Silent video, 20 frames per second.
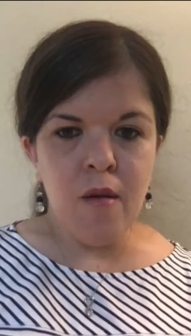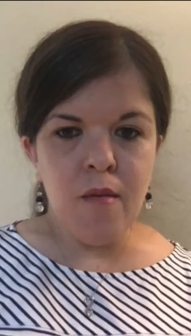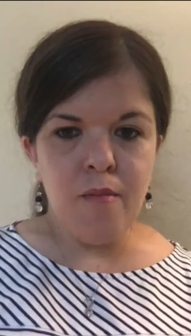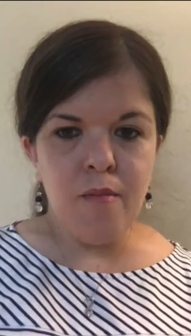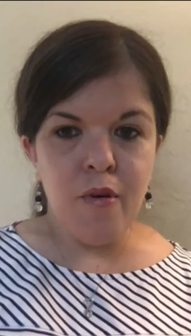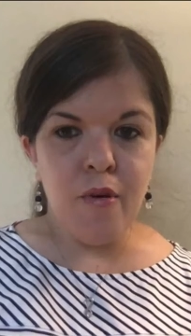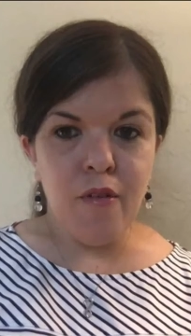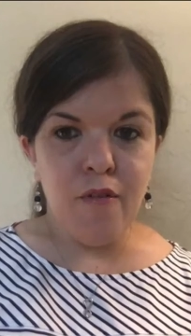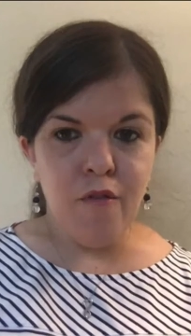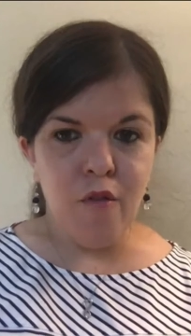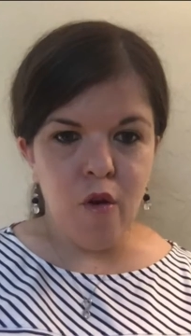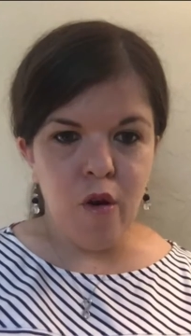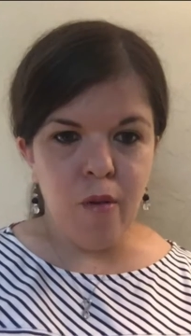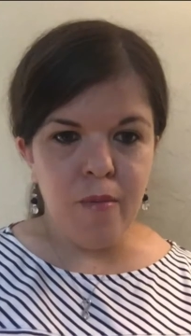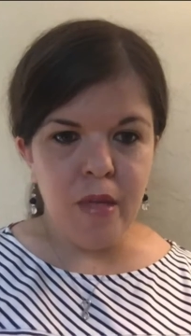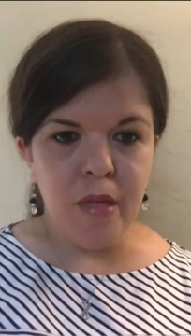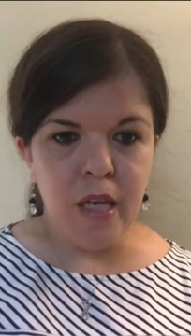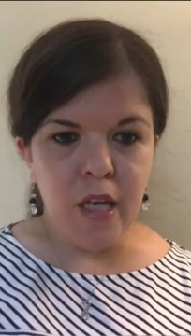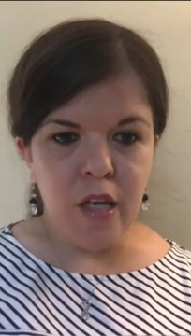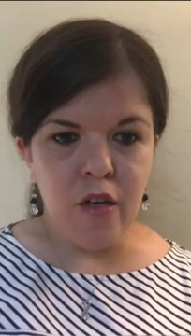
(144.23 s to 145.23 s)
perform
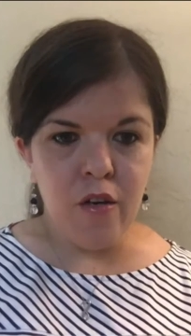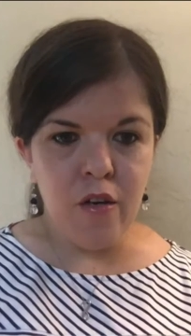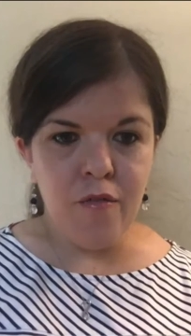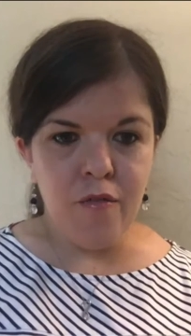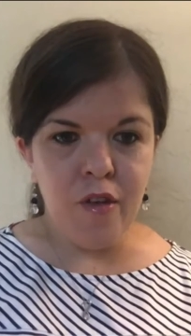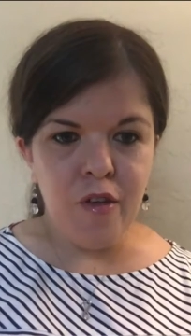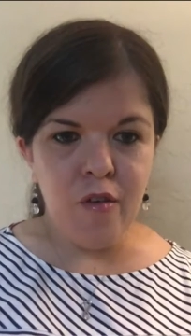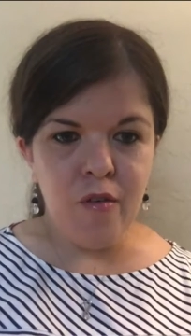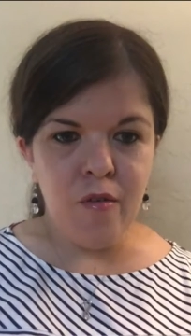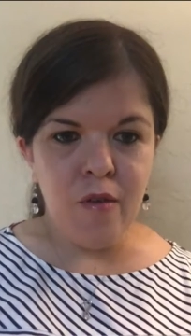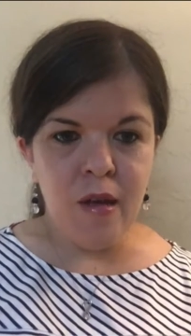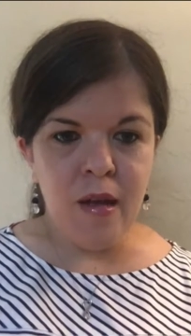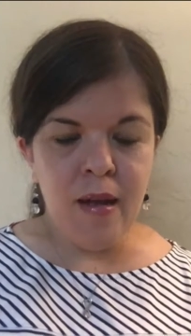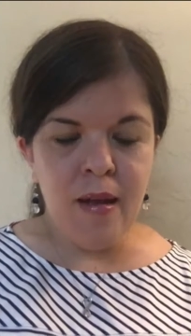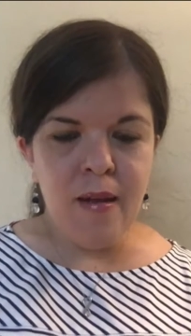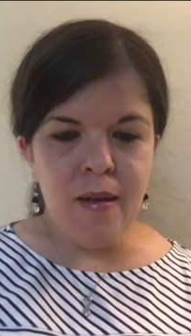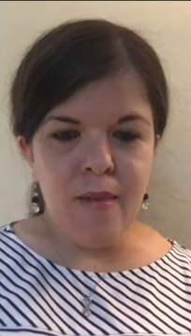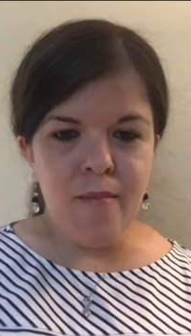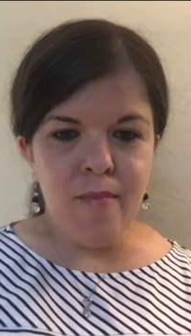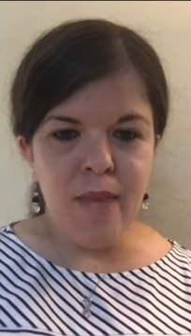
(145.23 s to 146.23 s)
the
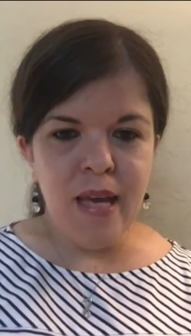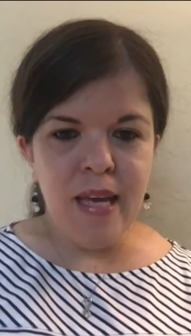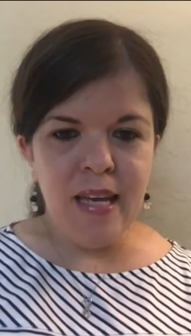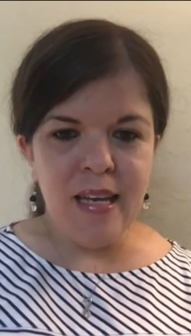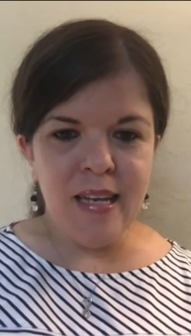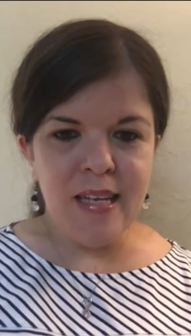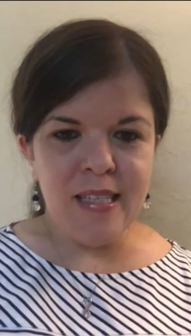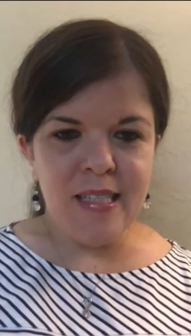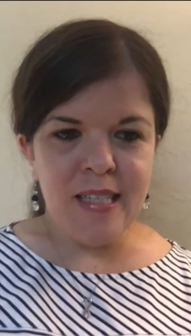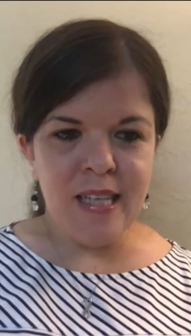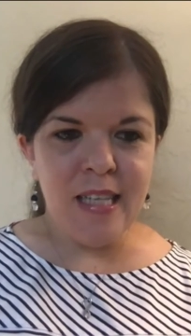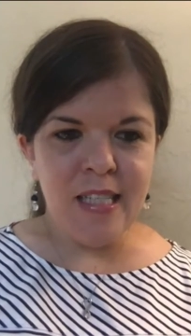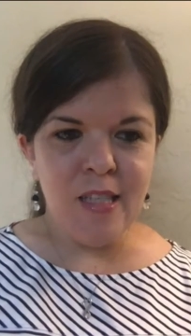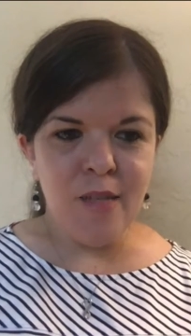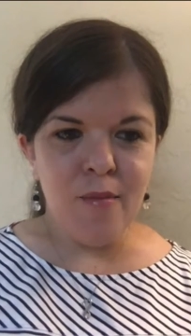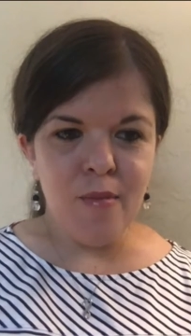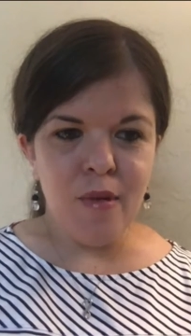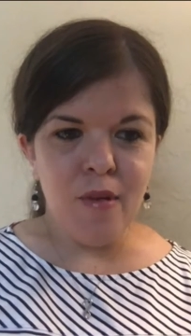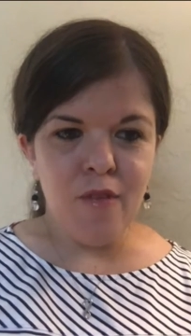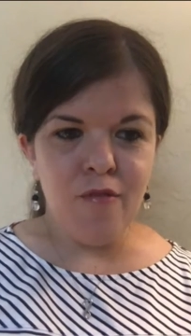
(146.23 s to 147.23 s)
interview, make it
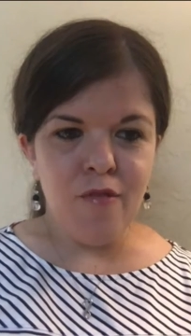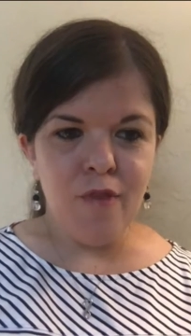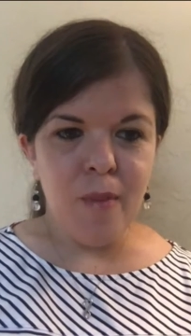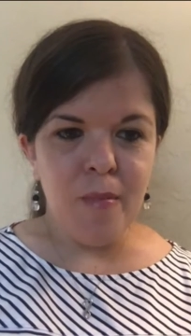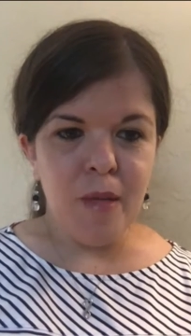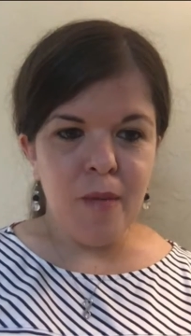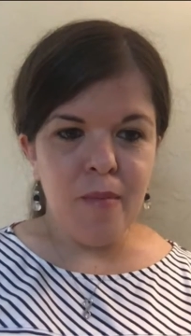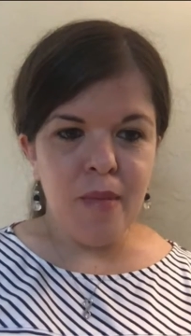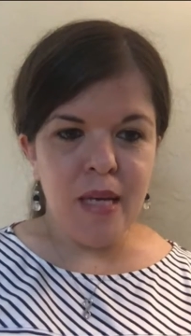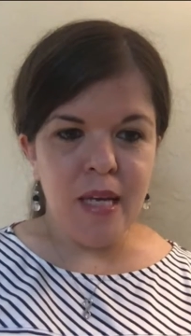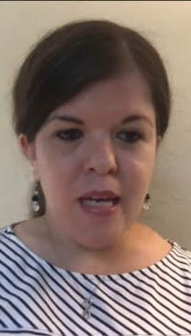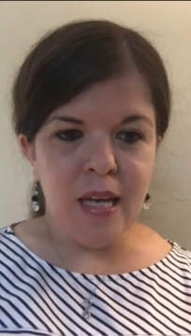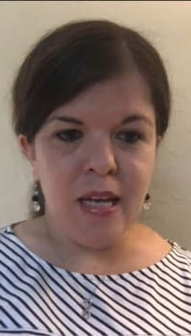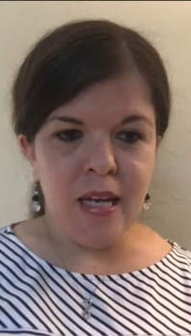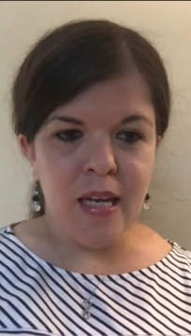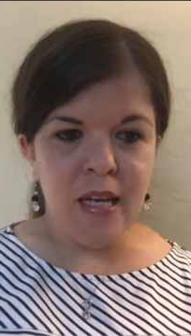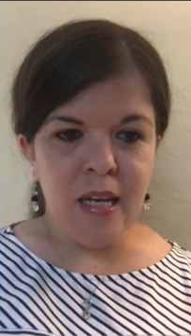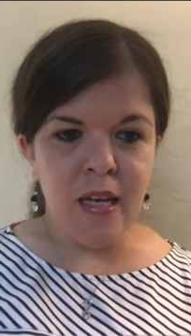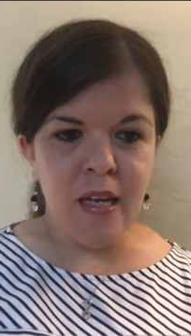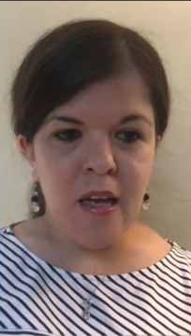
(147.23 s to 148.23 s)
accessible from the
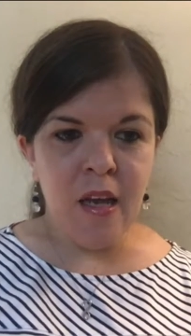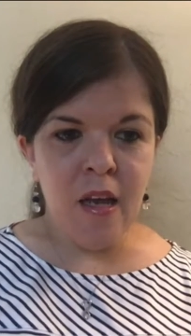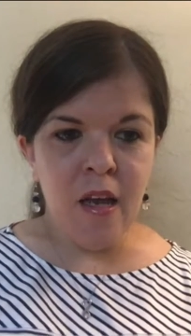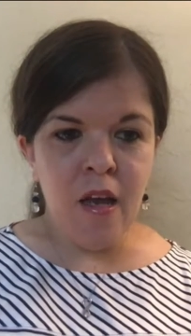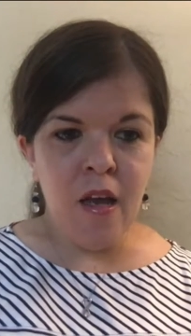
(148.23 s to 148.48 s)
beginning.